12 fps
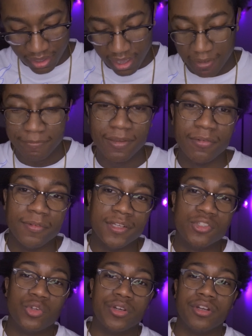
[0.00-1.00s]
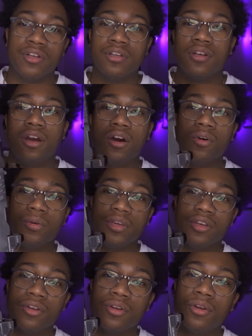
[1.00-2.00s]
I favor the trigger on
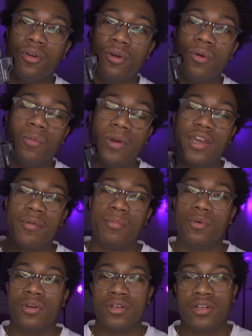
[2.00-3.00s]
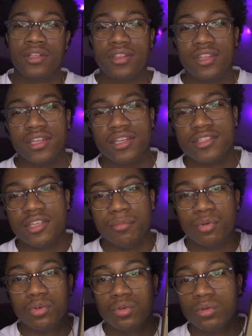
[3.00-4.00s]
here way more than the
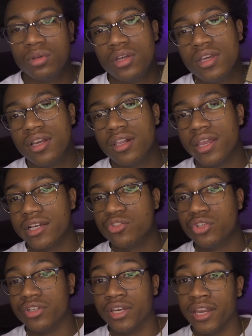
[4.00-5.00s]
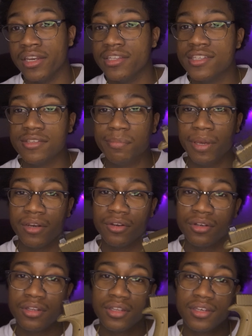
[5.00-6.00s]
typical Glock trigger. Now this is
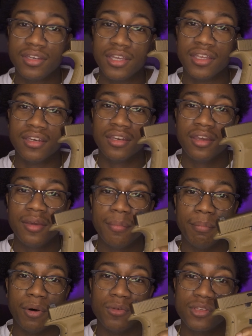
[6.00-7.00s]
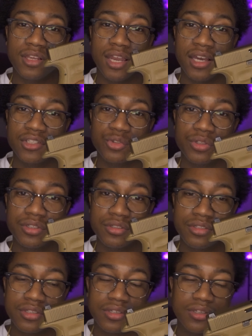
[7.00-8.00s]
better than most Glock
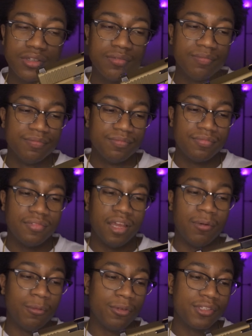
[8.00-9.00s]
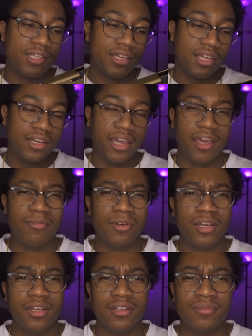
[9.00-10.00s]
triggers. I will say that.
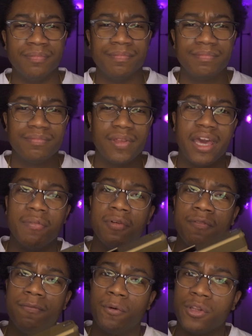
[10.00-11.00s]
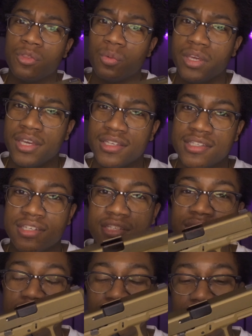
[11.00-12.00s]
I have a 43X and
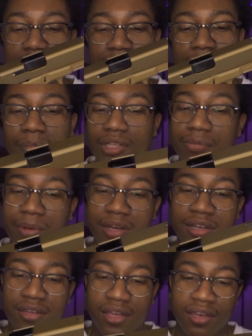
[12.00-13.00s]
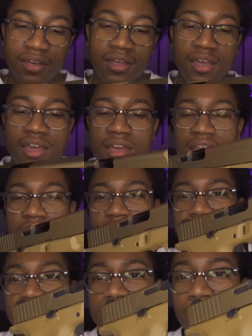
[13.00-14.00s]
this is much better than that.
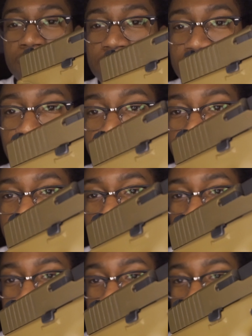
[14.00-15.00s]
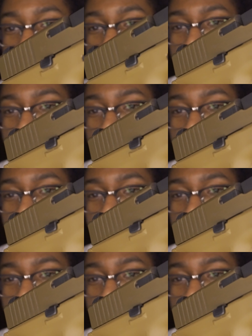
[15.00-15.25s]
As far as the trigger shoe, it's a